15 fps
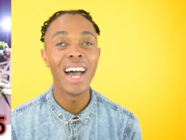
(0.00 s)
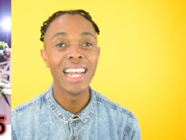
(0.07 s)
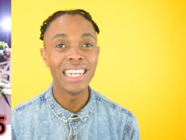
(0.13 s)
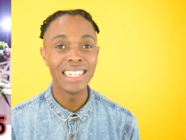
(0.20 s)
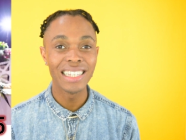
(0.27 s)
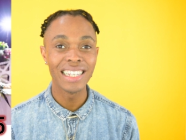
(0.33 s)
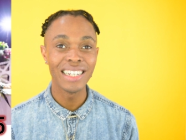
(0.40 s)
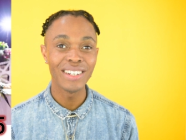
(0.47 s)

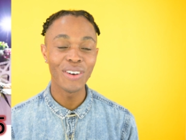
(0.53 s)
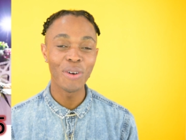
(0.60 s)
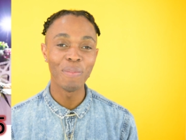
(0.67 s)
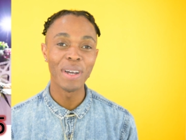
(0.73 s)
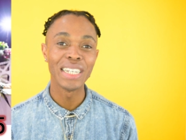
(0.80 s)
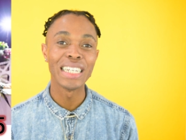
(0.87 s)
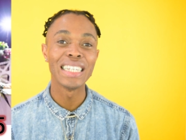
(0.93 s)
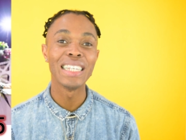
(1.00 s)
Anazade
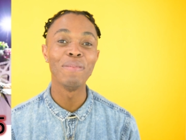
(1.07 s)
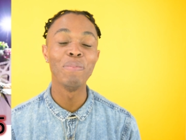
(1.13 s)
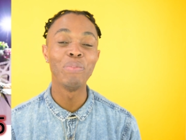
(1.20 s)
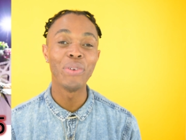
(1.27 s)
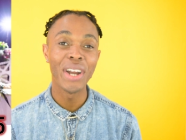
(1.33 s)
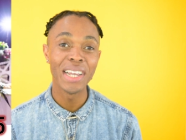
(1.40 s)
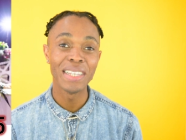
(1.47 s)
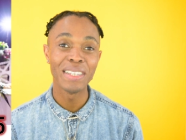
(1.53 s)
Omar just
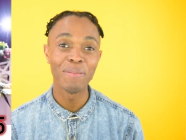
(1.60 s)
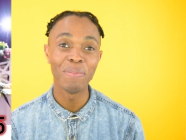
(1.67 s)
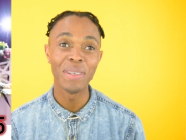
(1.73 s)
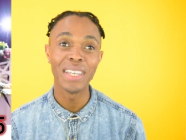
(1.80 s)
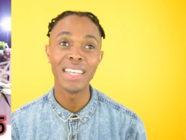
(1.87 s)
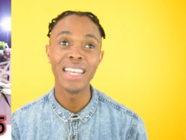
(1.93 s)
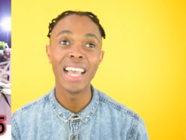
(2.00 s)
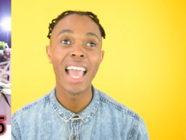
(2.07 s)
impressed
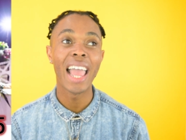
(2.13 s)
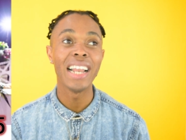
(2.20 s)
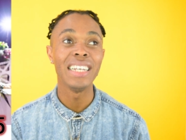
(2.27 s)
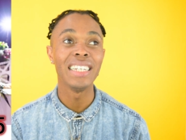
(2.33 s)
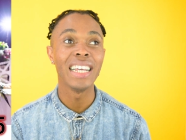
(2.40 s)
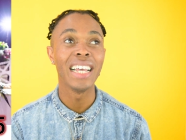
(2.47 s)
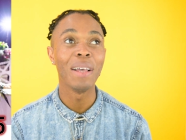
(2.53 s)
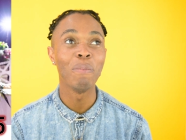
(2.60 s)
me, and